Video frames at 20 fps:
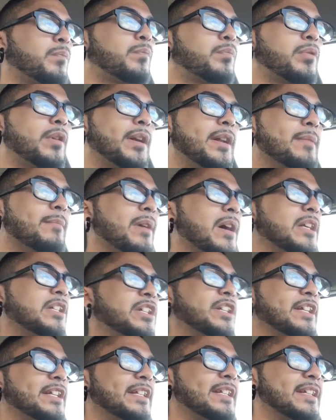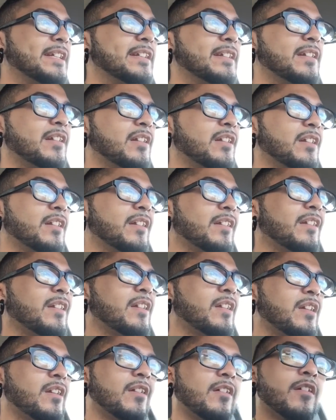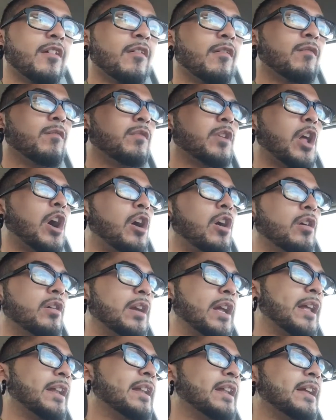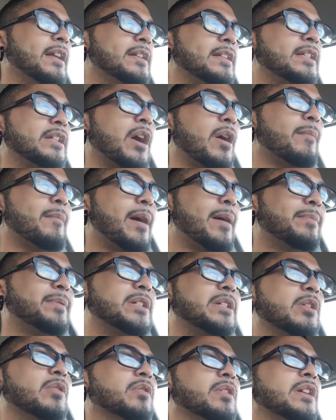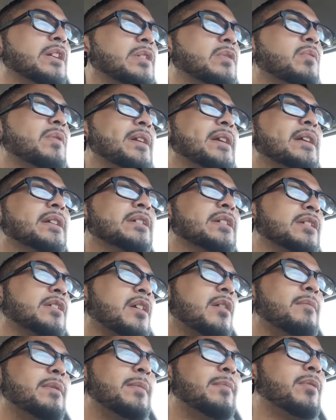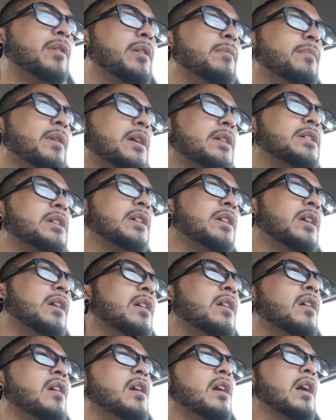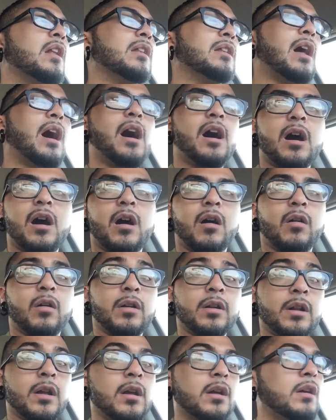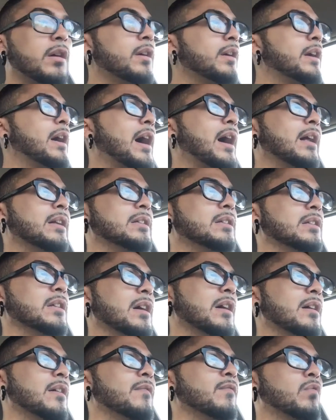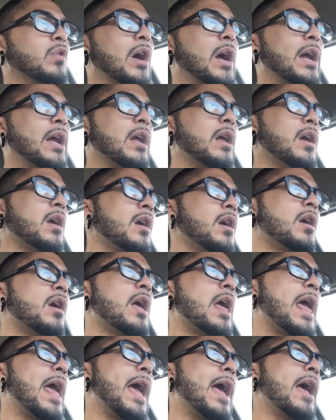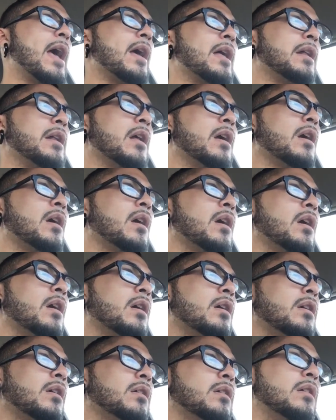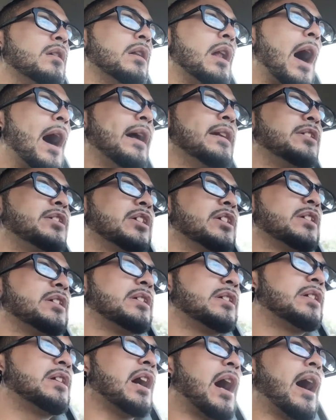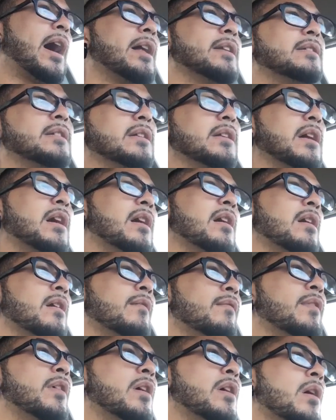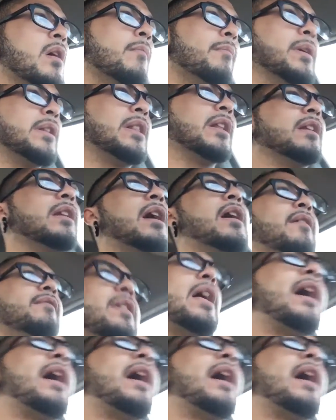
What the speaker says: pretty much this vlog and this episode this week is just going to be pretty much a lot on God's love, right? And not just God's love, but the love